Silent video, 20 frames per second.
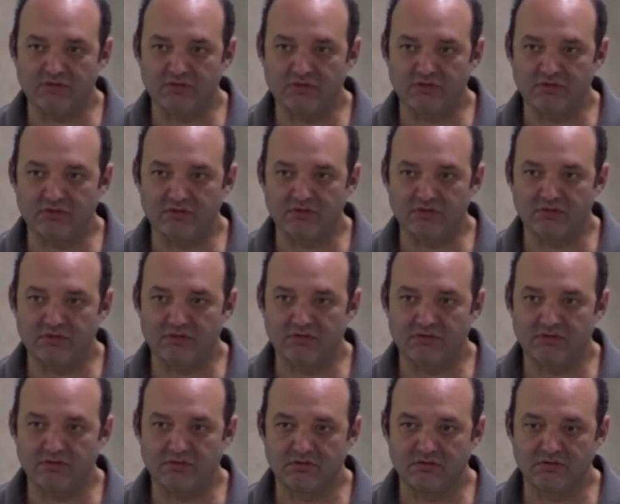
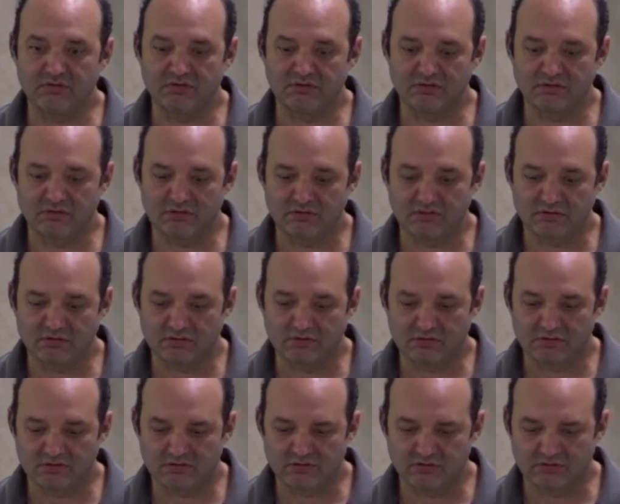
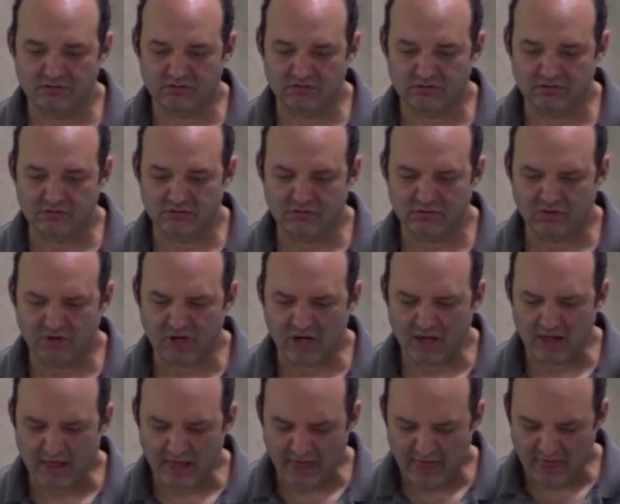
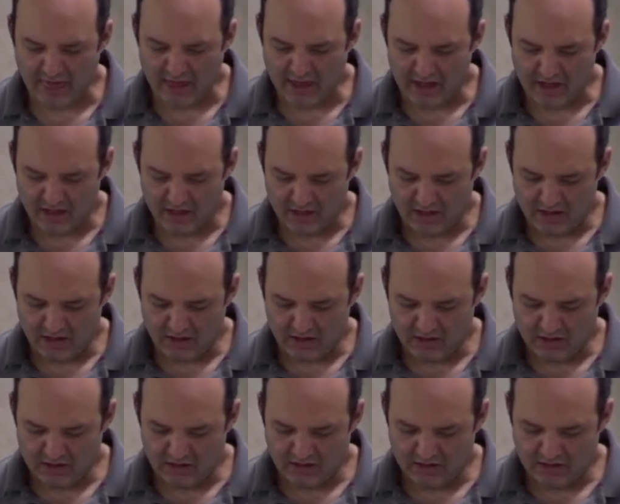
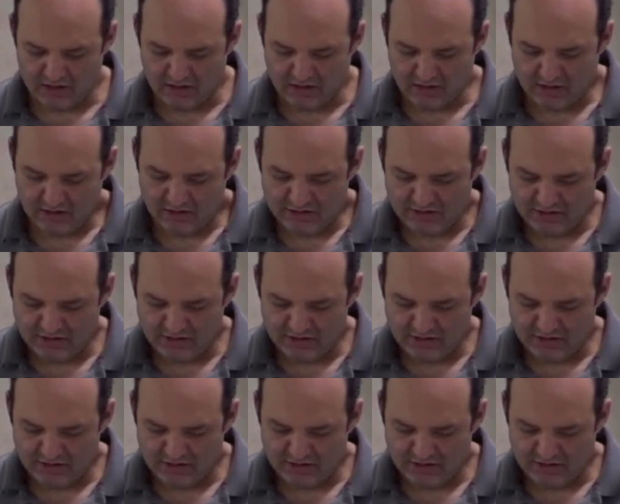[no speech]